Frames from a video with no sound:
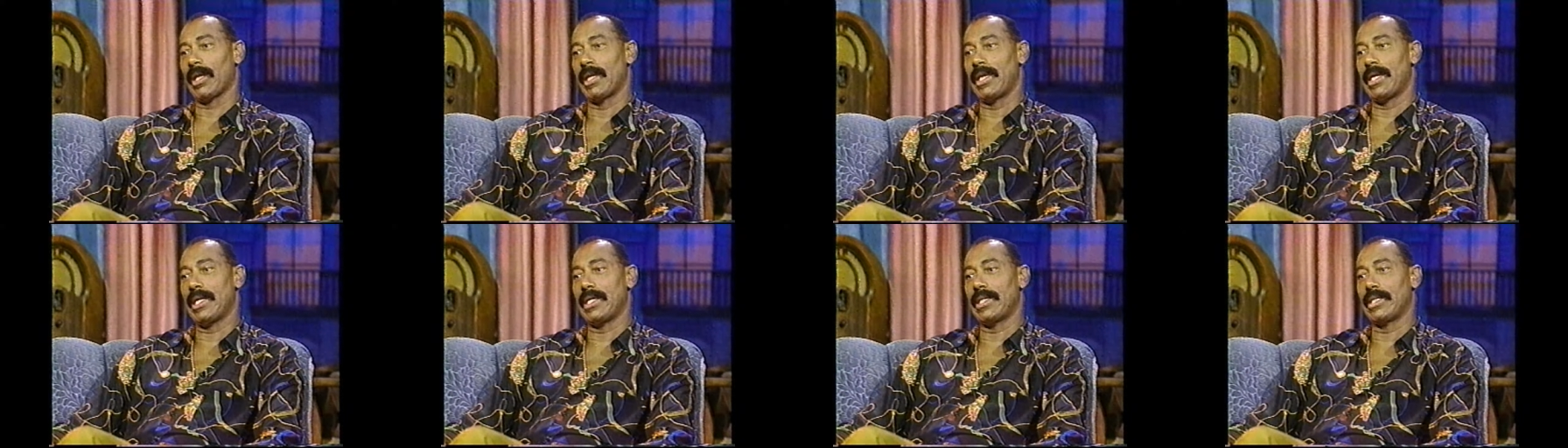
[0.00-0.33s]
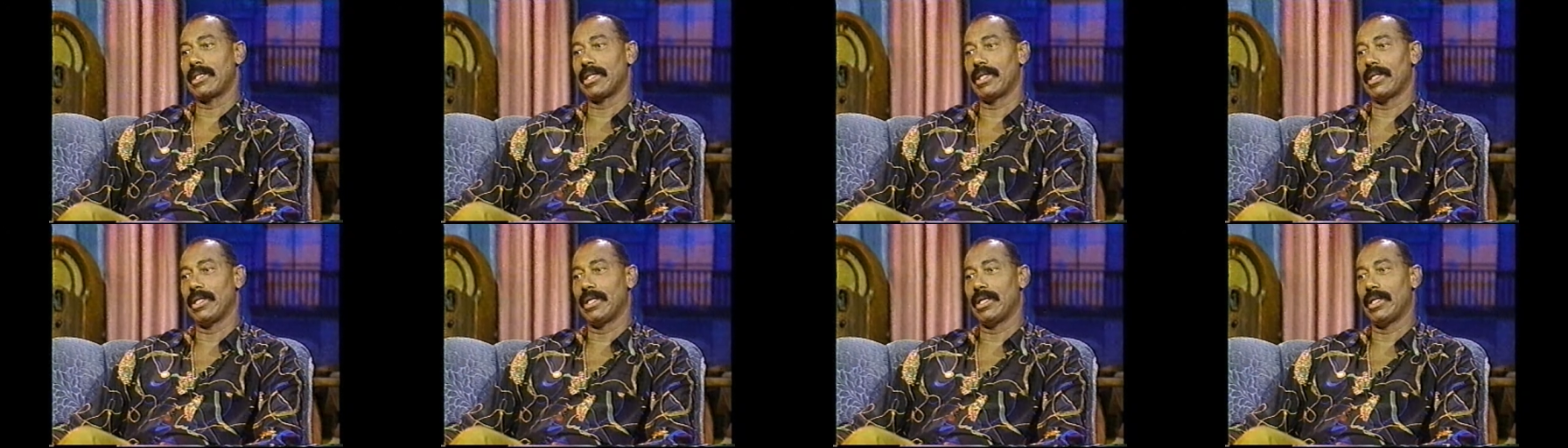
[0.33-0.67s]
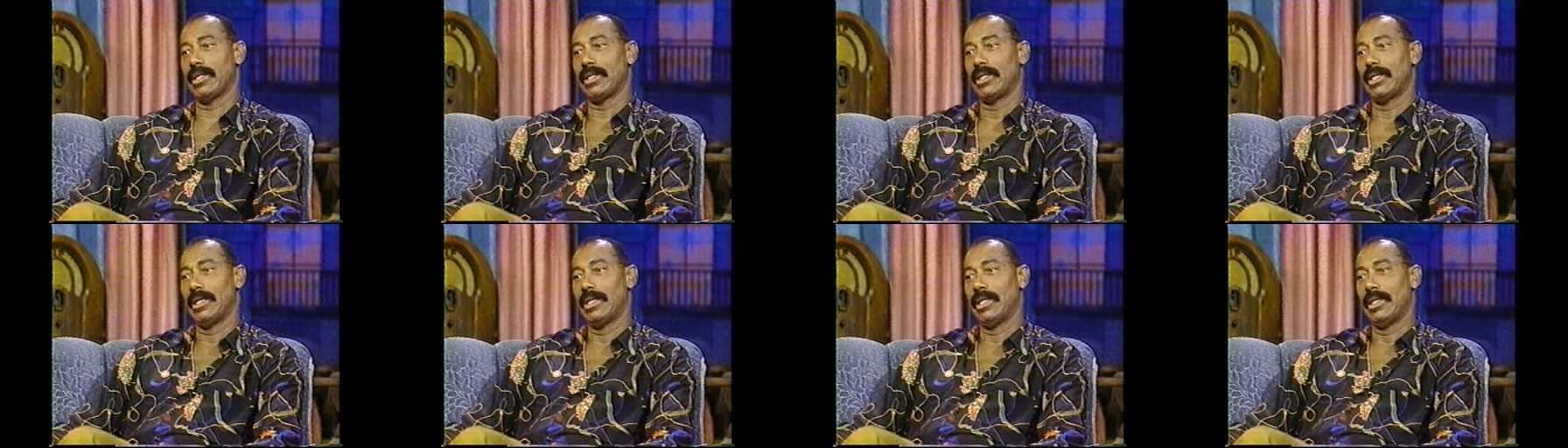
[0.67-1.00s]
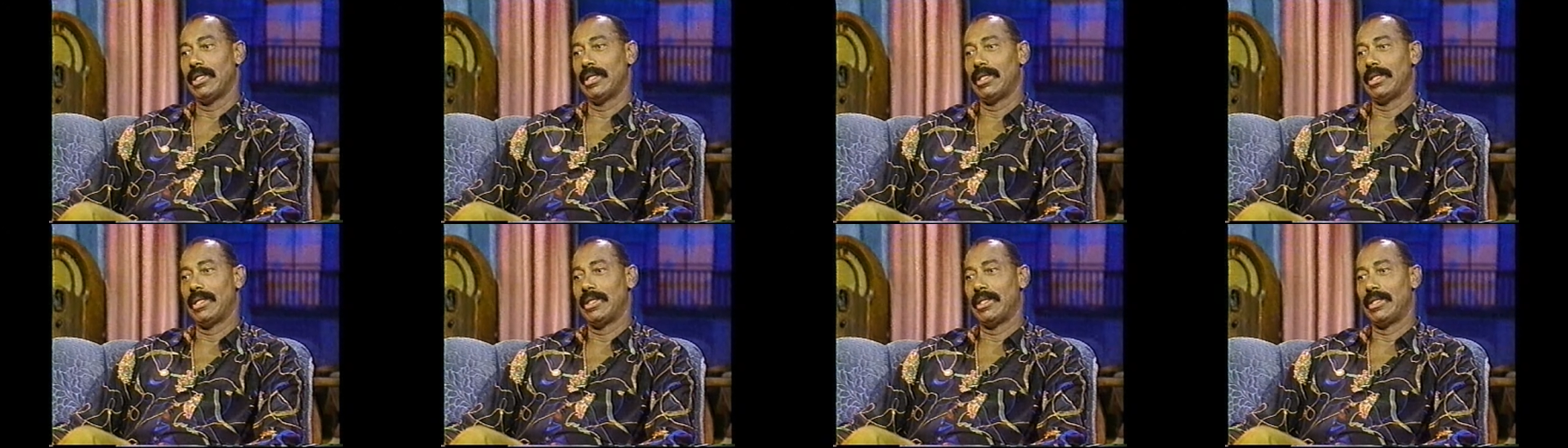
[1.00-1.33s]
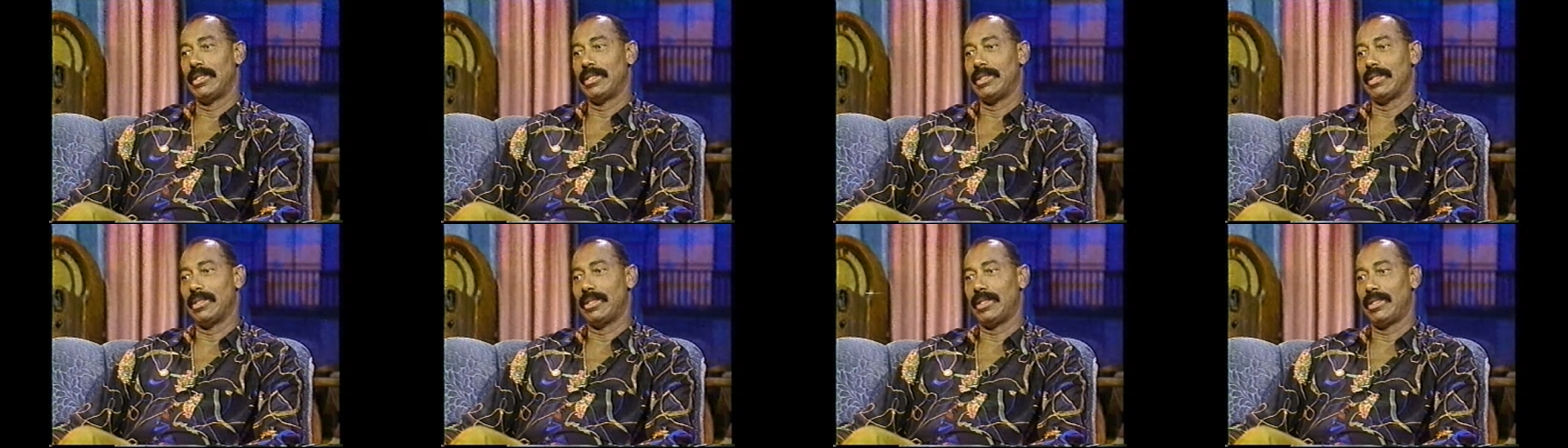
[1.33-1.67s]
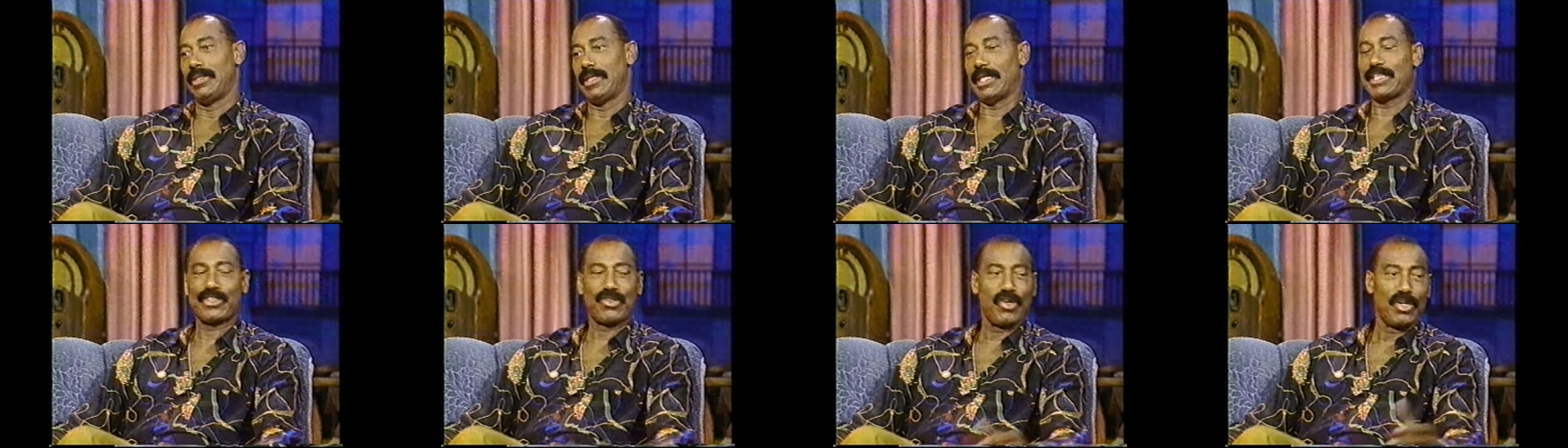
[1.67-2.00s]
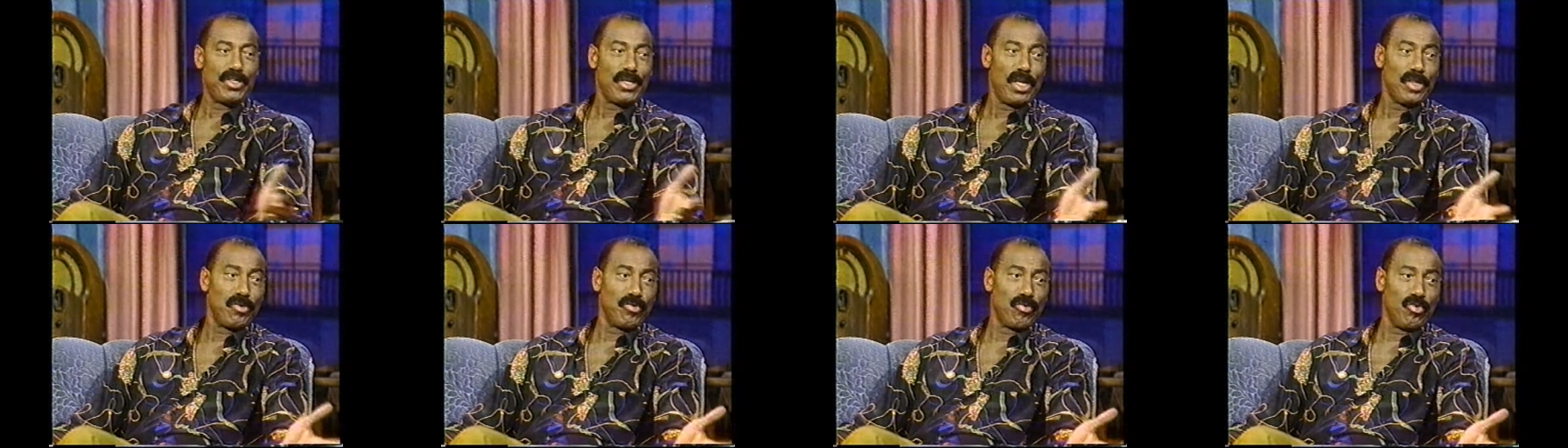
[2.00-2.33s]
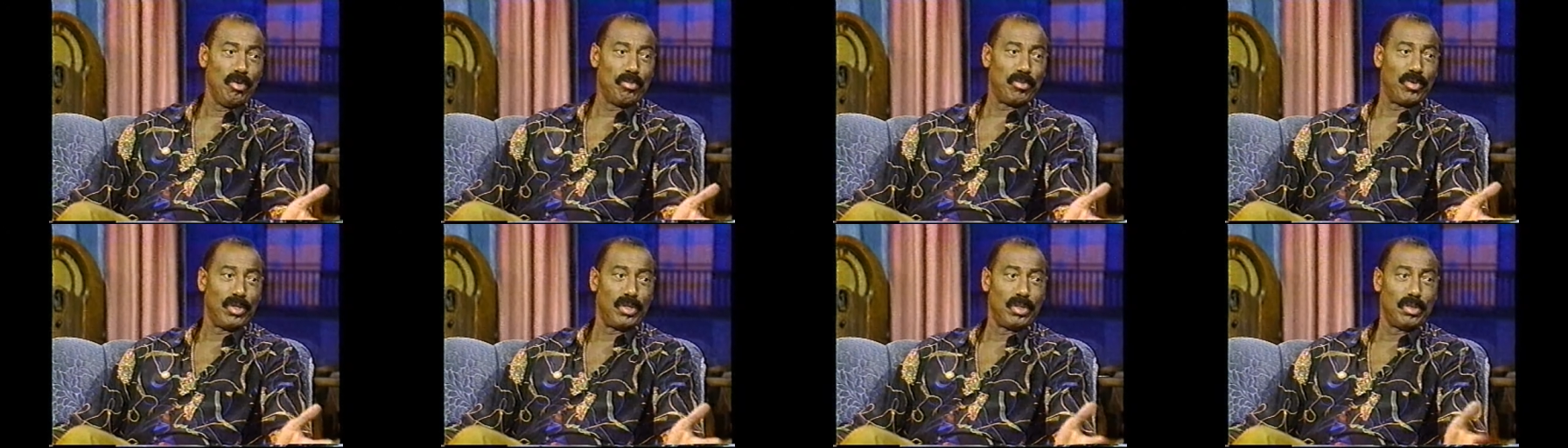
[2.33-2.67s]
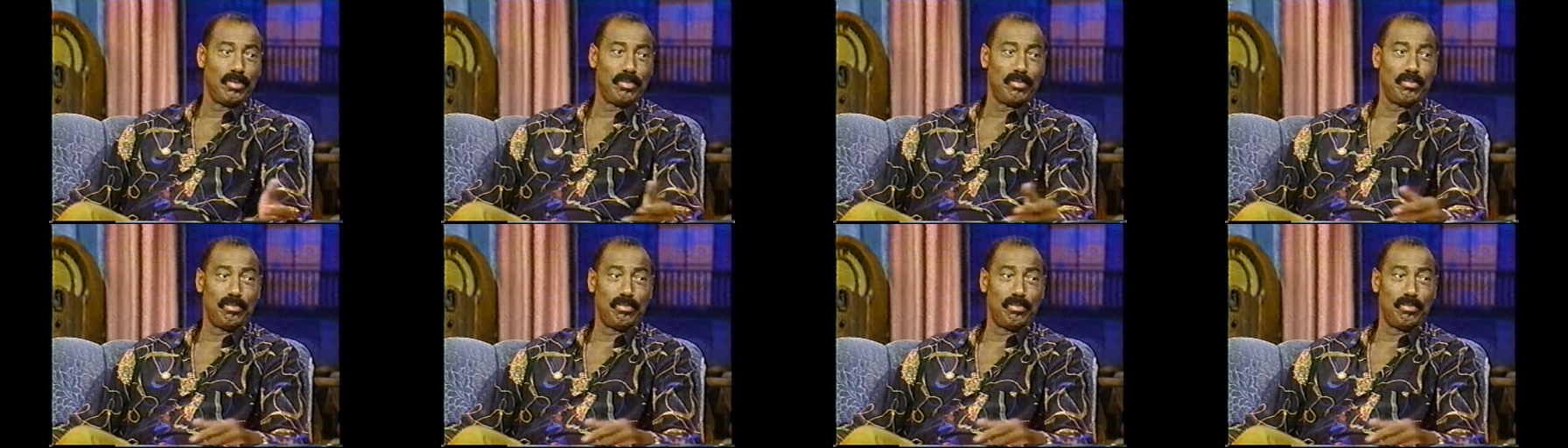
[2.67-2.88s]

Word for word: And uh, let's start another rumor.